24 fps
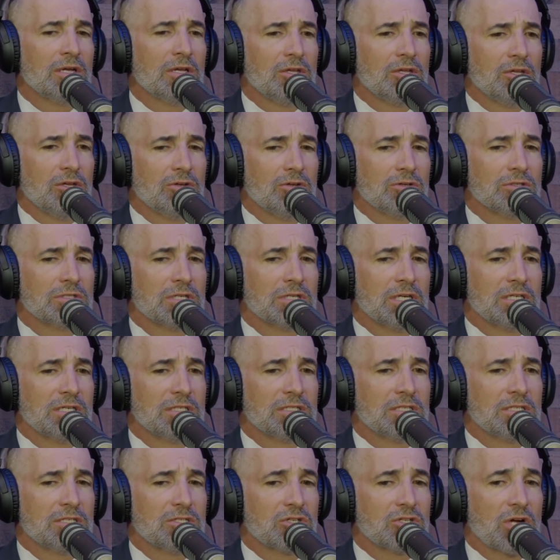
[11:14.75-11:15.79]
use
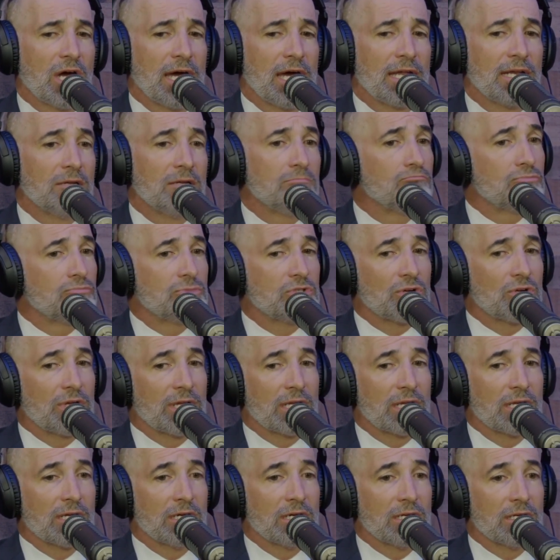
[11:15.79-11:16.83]
and to try to
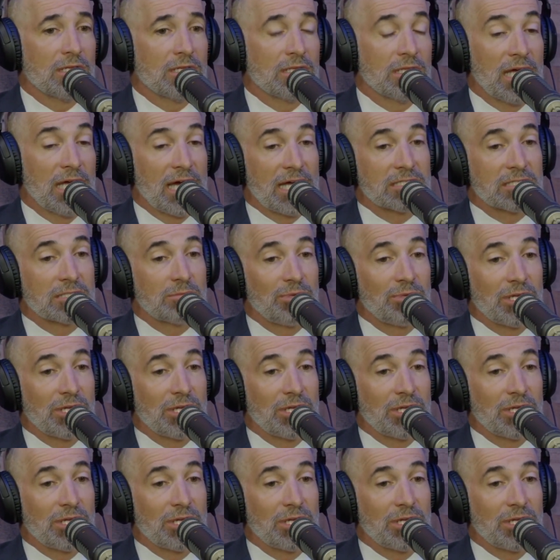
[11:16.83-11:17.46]
drink less,